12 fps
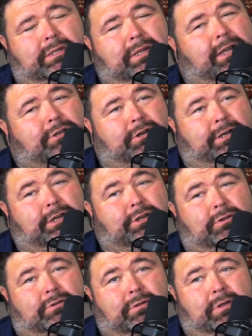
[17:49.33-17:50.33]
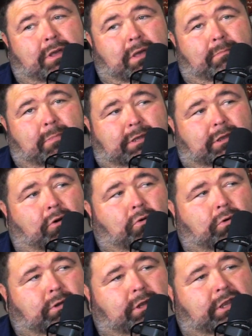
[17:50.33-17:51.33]
it's not a traditional, but the
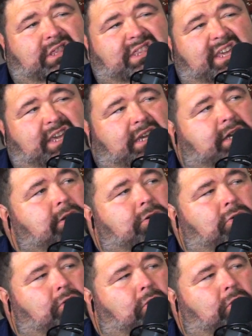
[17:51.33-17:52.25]
hor the thick